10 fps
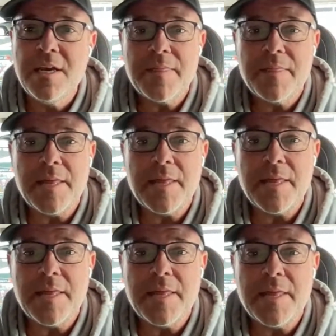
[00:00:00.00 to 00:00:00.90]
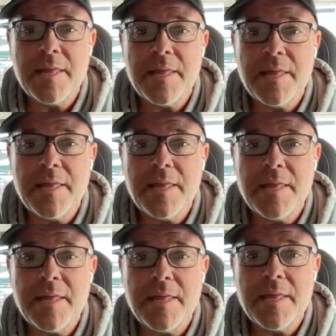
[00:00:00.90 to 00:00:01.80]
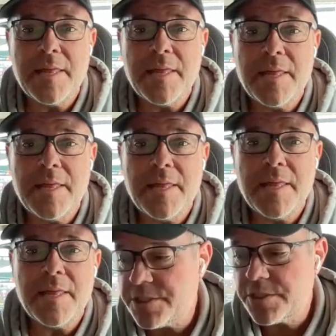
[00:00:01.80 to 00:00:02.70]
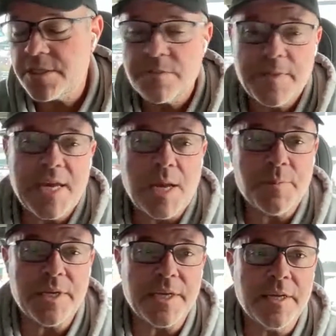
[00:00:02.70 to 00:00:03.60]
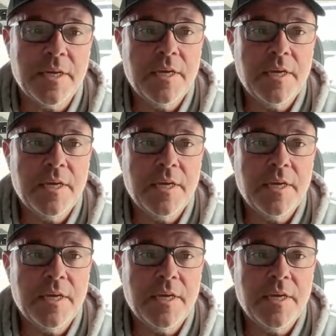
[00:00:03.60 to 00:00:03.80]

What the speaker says: that's the heartbreaking part of it. It's just, this shouldn't be happening